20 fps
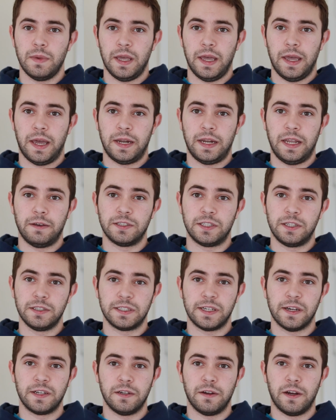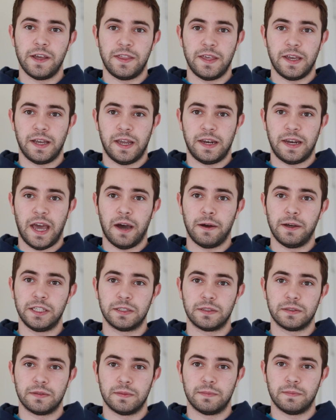And he was too scared to do anything, and now
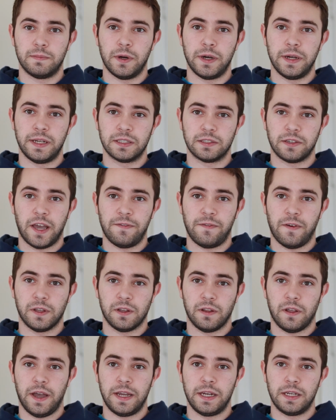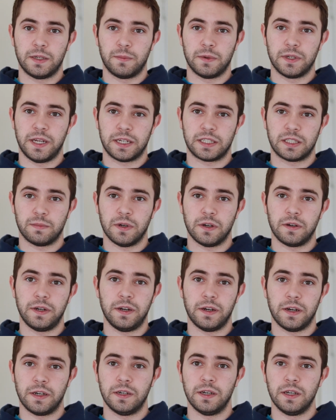he's putting his life on the line to protect a pro
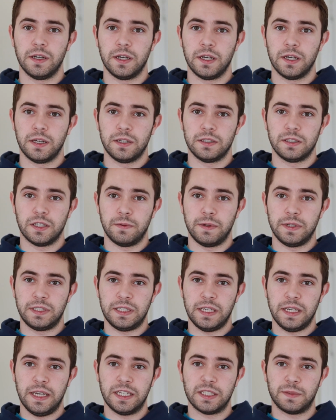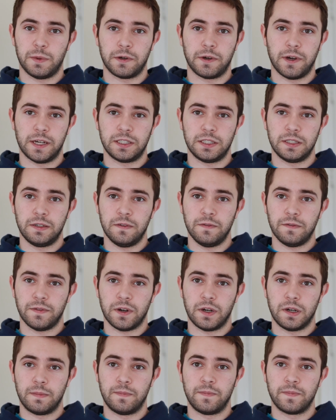hero. So we see his progression
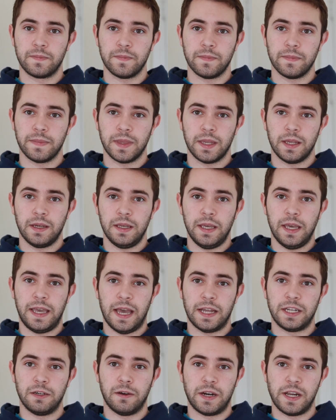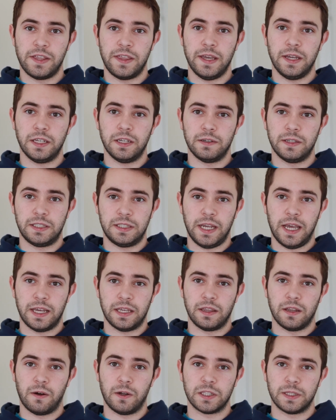from he can't do anything to he's taken
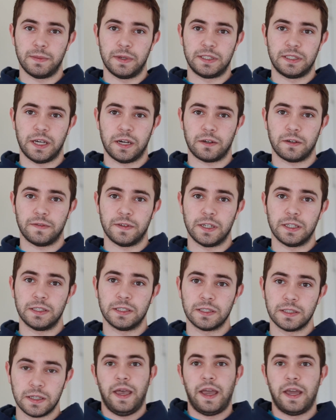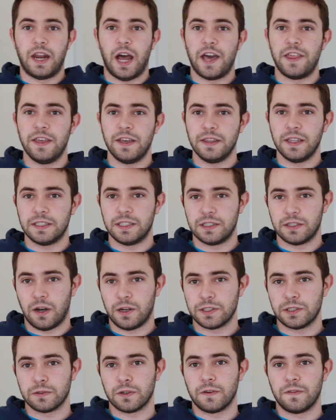the ultimate sacrifice. And I think this is
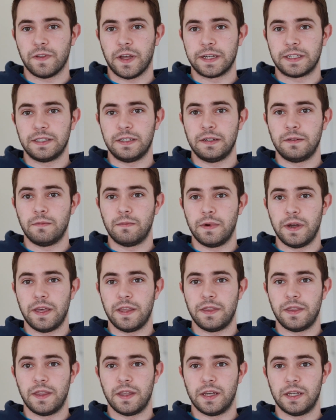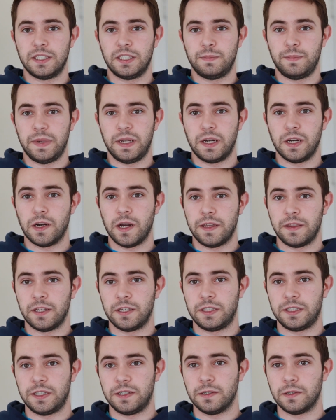also reflected with the spear and the
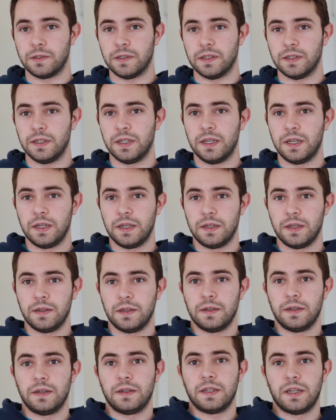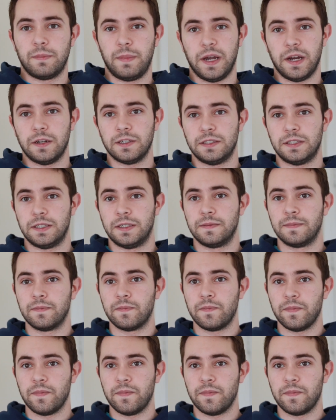shield comparison.